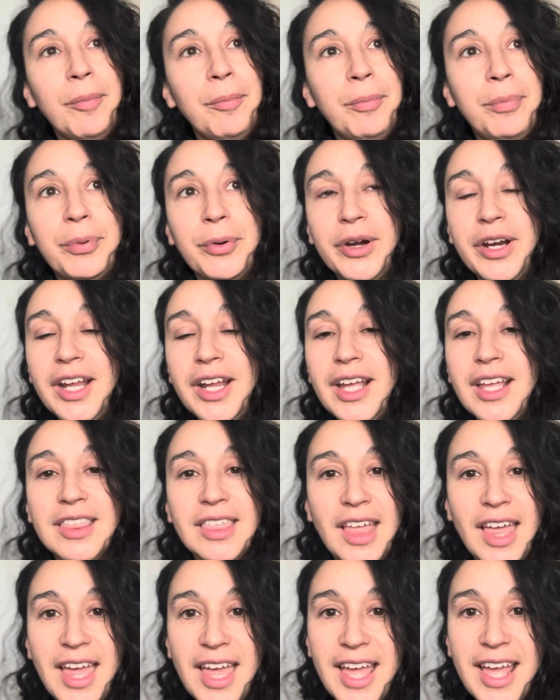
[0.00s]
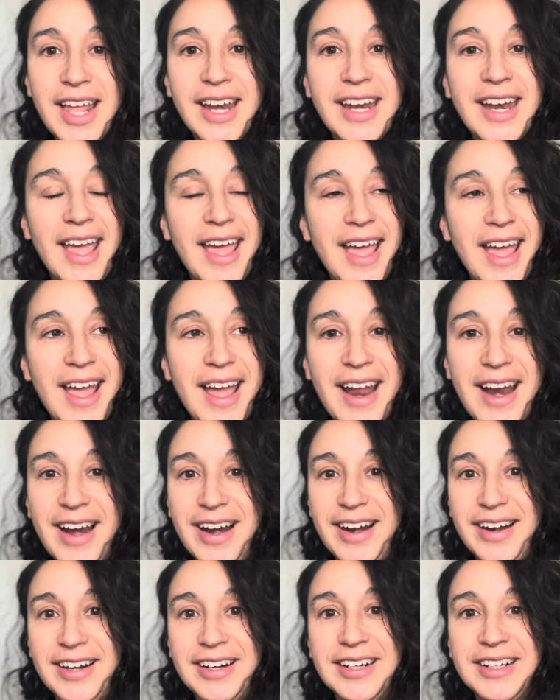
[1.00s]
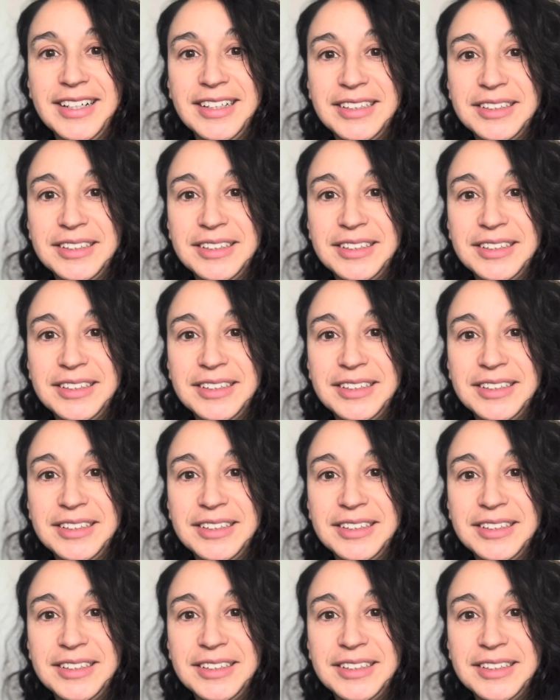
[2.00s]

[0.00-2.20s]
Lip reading: breathe in air.